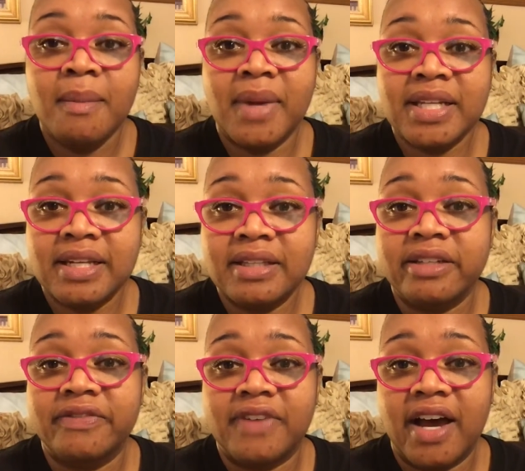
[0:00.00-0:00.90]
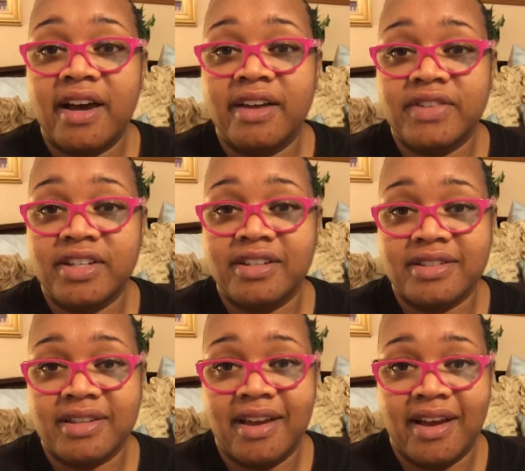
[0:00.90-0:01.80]
My daddy lived 5
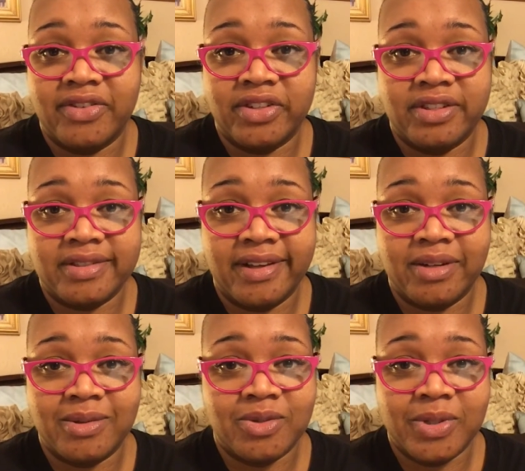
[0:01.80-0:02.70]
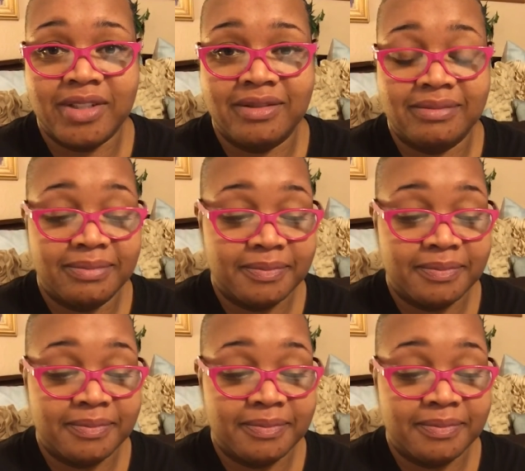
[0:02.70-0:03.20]
years after this letter was written.